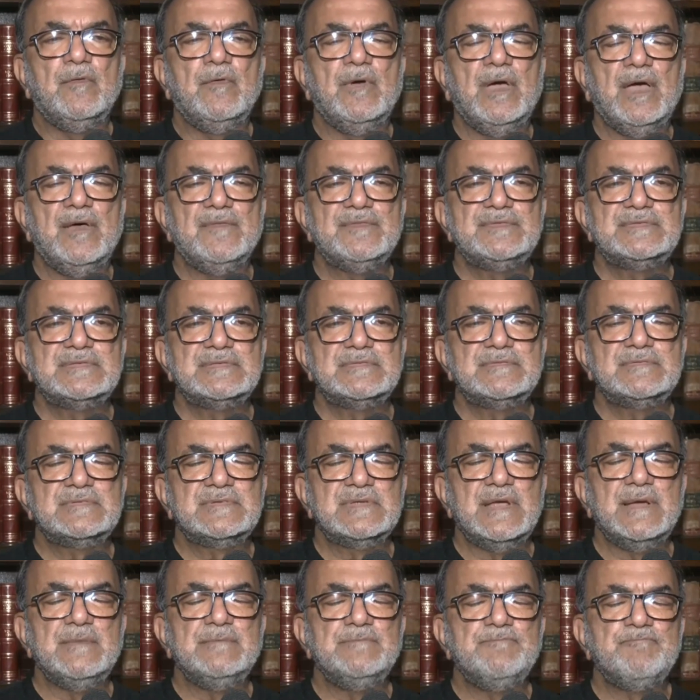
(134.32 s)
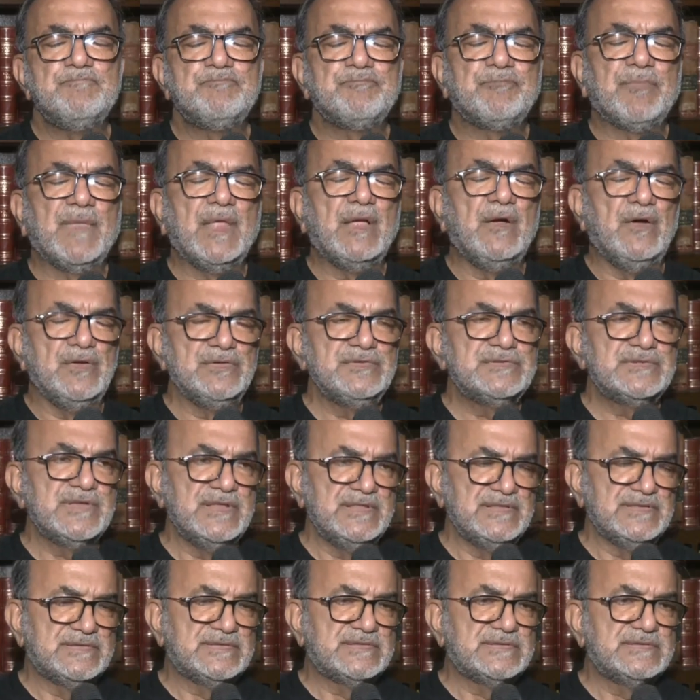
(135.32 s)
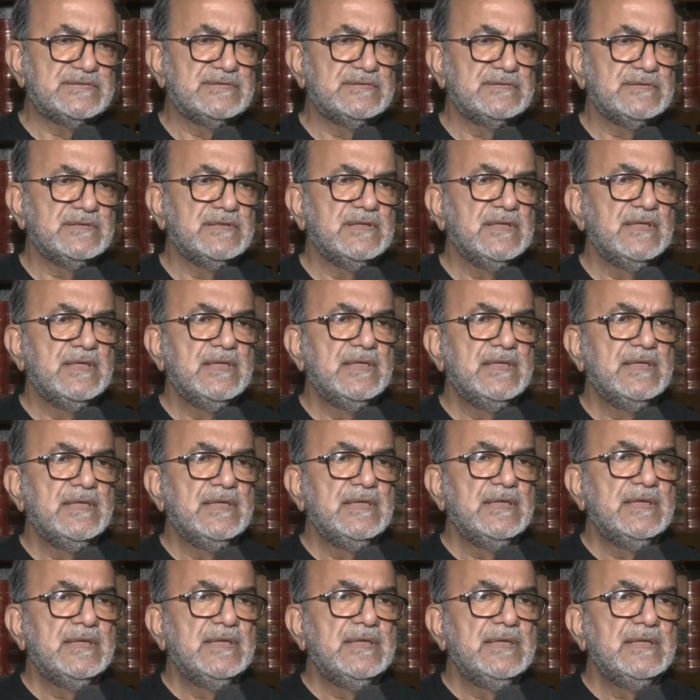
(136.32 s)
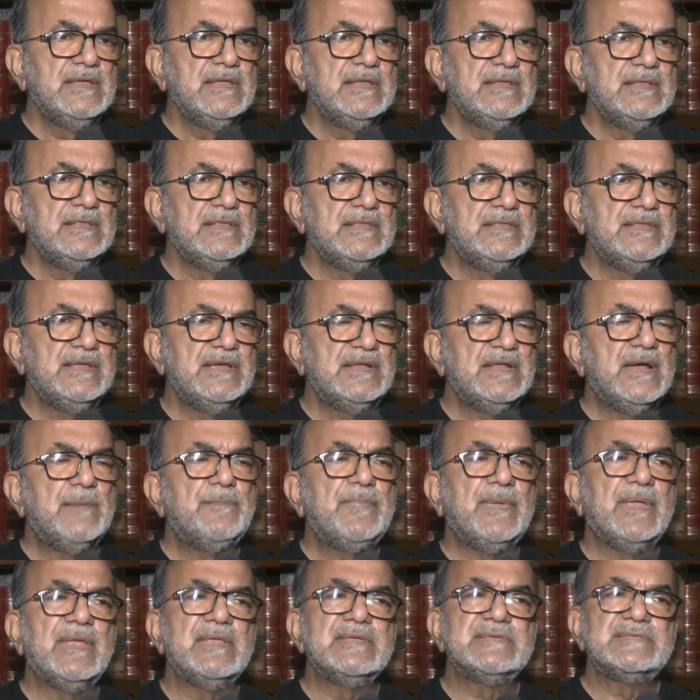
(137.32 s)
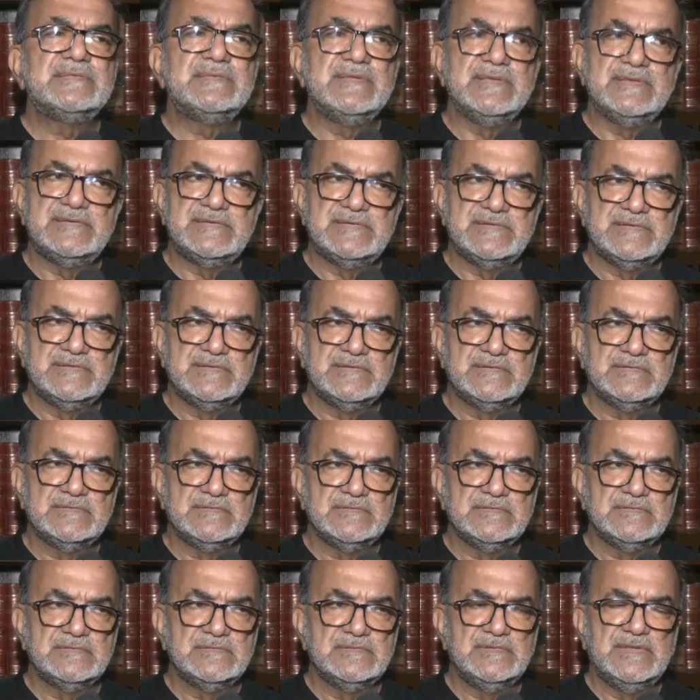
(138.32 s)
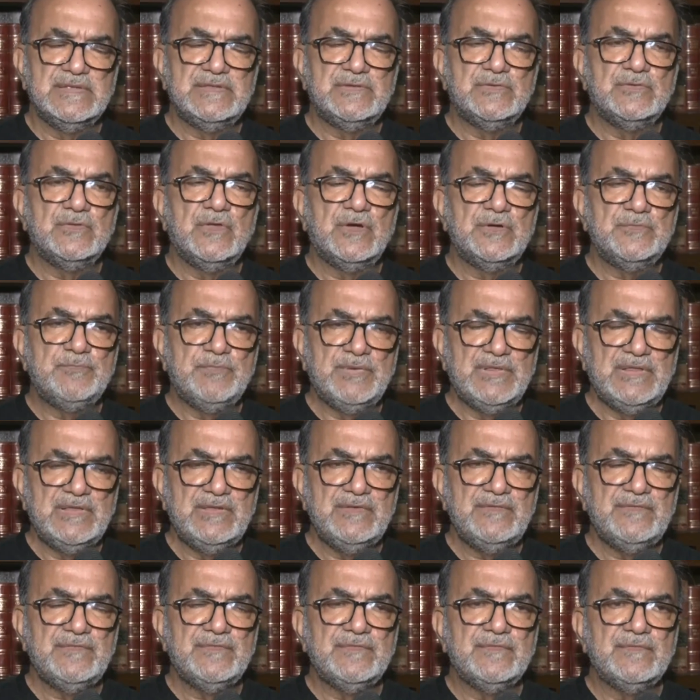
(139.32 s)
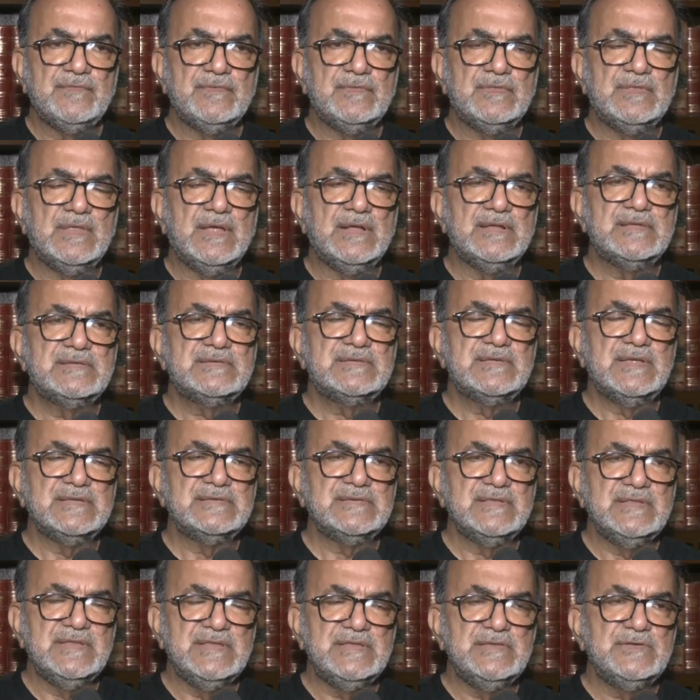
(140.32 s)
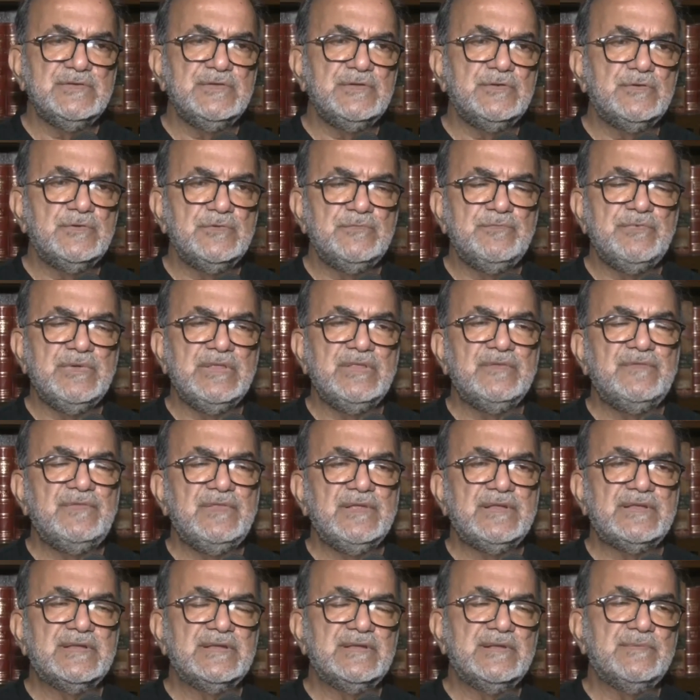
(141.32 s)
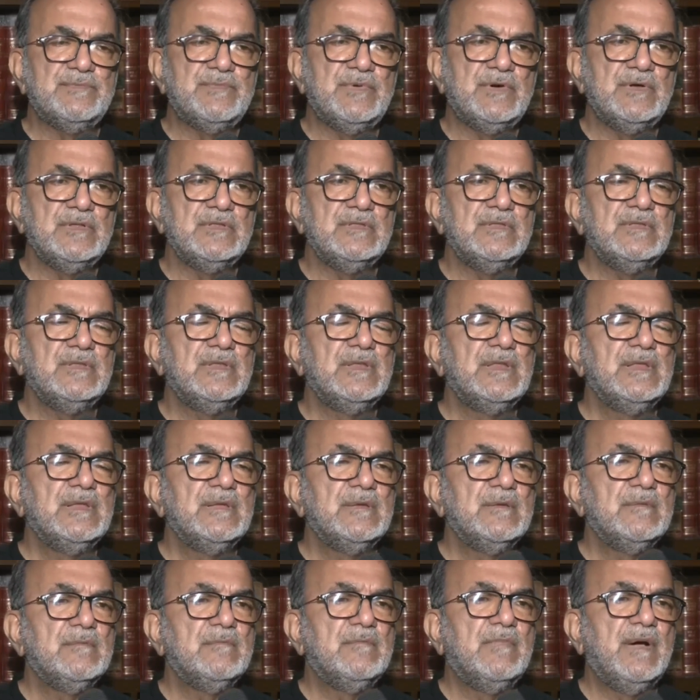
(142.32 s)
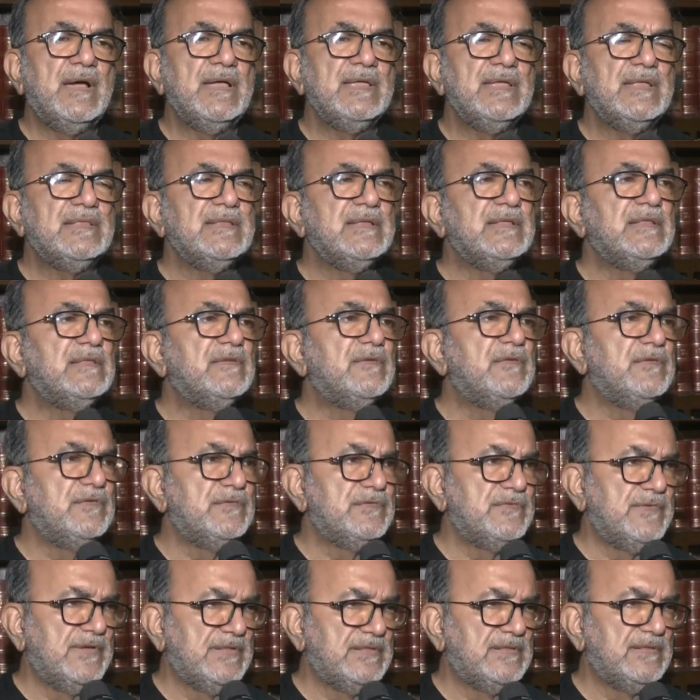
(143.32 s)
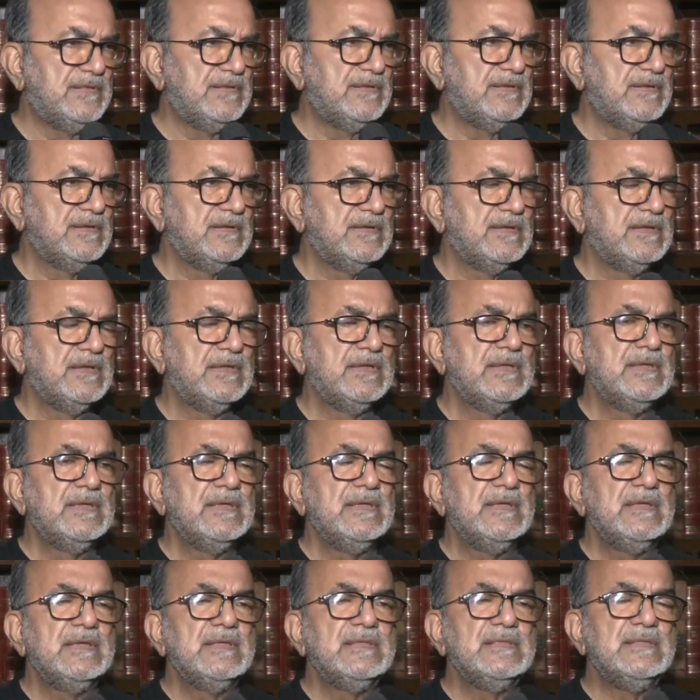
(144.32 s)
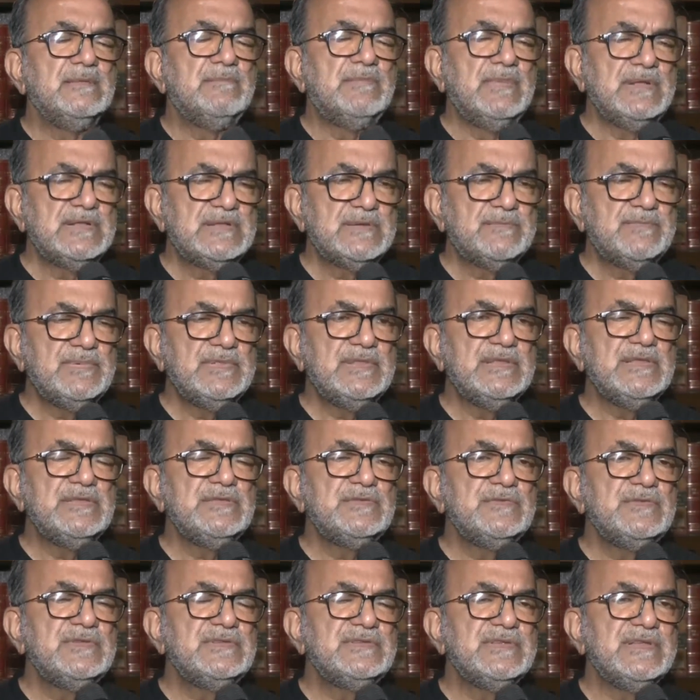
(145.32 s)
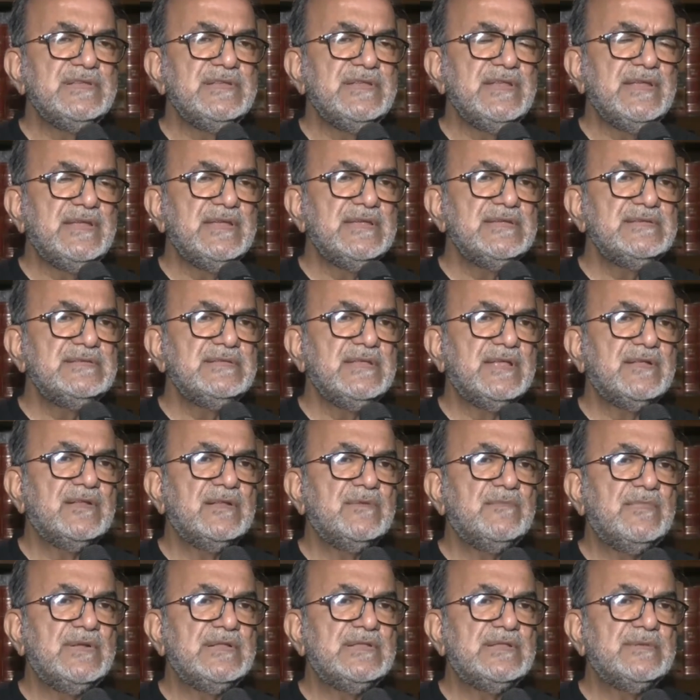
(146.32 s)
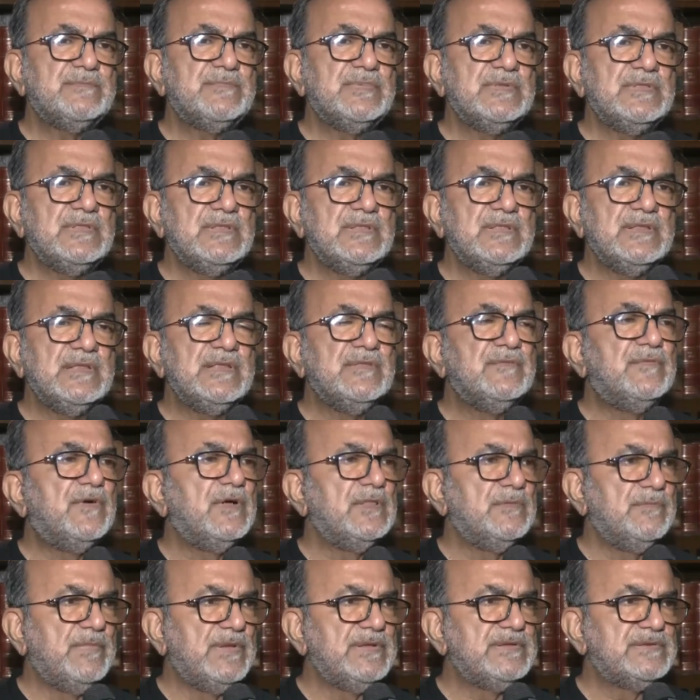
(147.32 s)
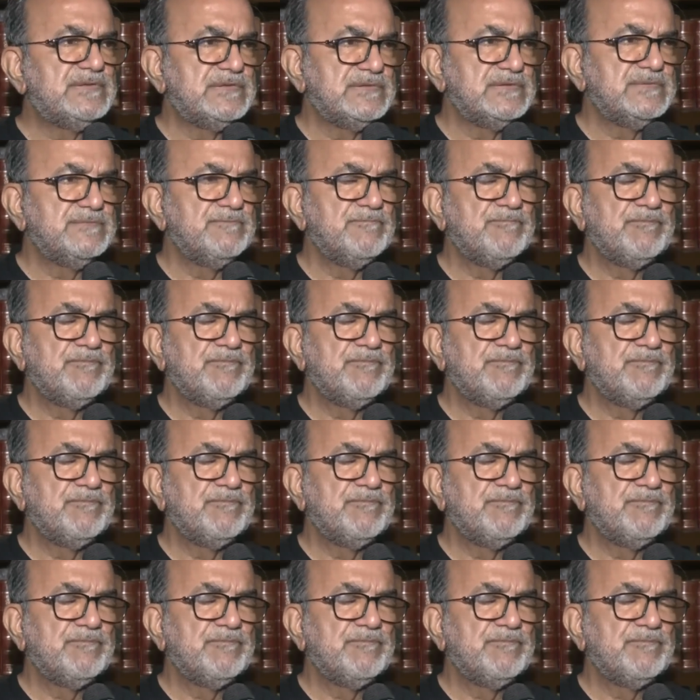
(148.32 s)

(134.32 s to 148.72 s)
who have some conscience, they are up against it. They do not believe that such an injury could be inflicted upon by an individual. The multiple injuries indicates there are multiple involvement.